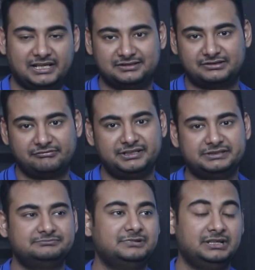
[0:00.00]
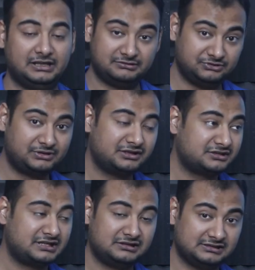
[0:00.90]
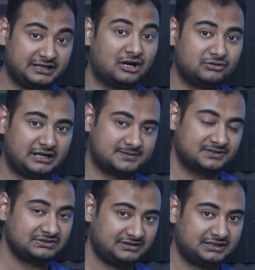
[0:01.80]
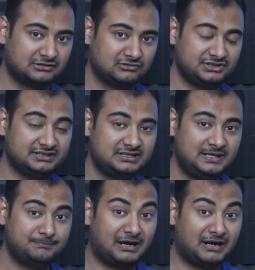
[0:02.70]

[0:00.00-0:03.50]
and refined it. And you can understand like how expensive that technology is.